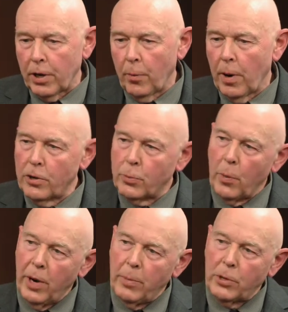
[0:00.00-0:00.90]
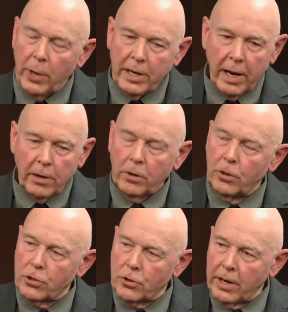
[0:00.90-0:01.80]
whereas we were between Town Hall
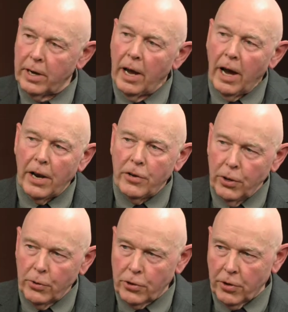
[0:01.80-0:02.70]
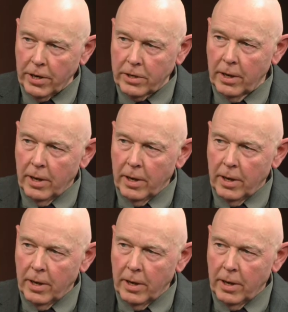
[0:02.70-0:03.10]
Street and New Street.